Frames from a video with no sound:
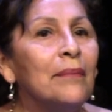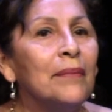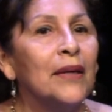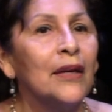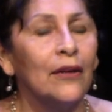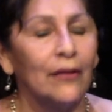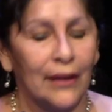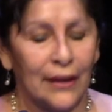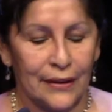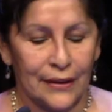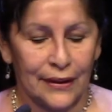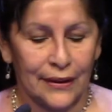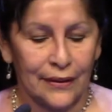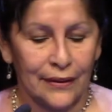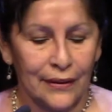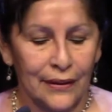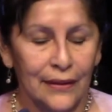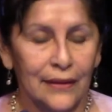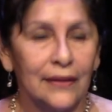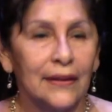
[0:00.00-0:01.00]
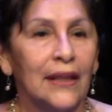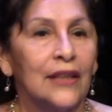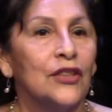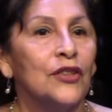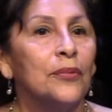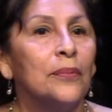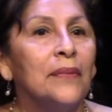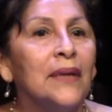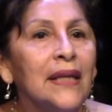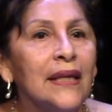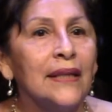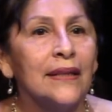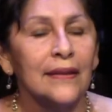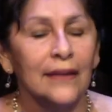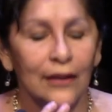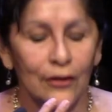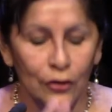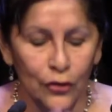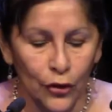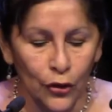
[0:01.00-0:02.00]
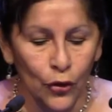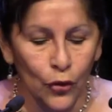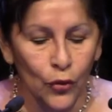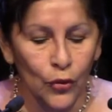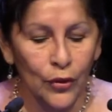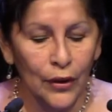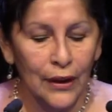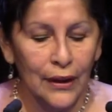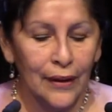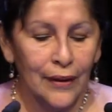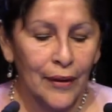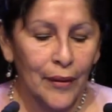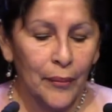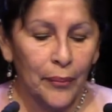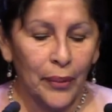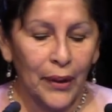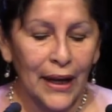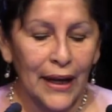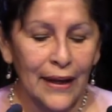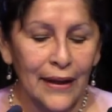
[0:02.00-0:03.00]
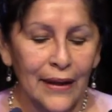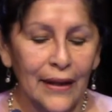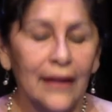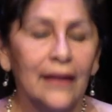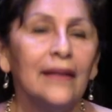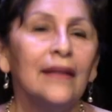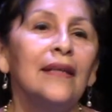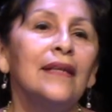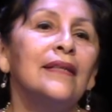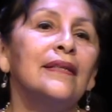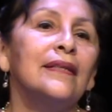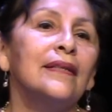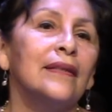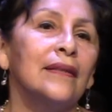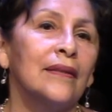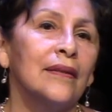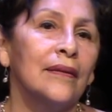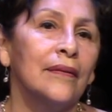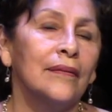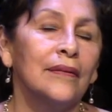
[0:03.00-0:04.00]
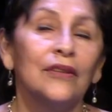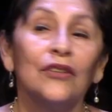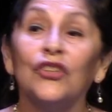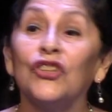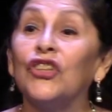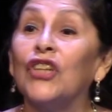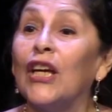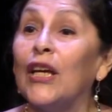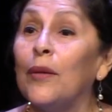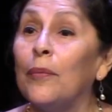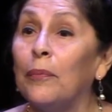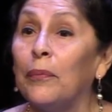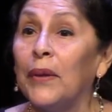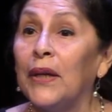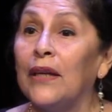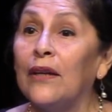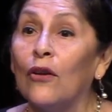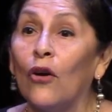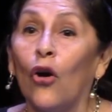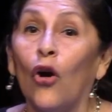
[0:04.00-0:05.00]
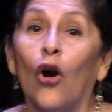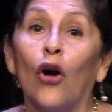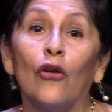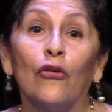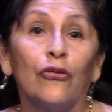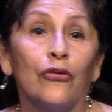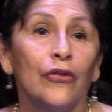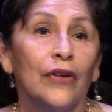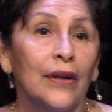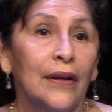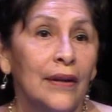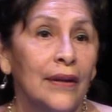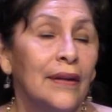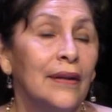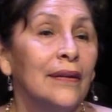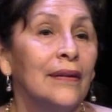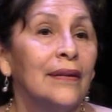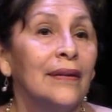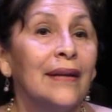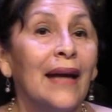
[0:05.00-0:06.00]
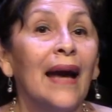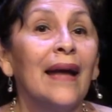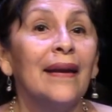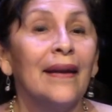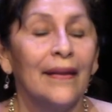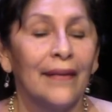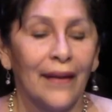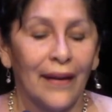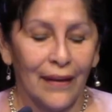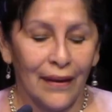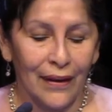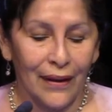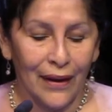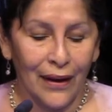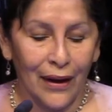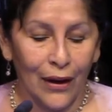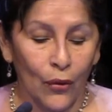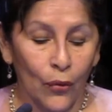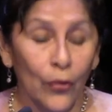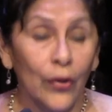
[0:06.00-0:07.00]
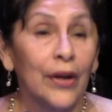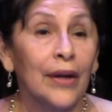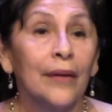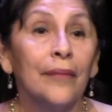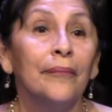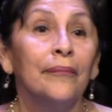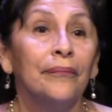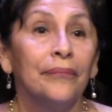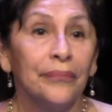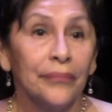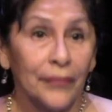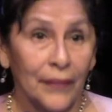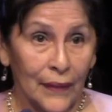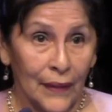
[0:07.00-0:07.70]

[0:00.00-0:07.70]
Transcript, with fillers: immigrants, such me, as you, play in this shaping of Canada, our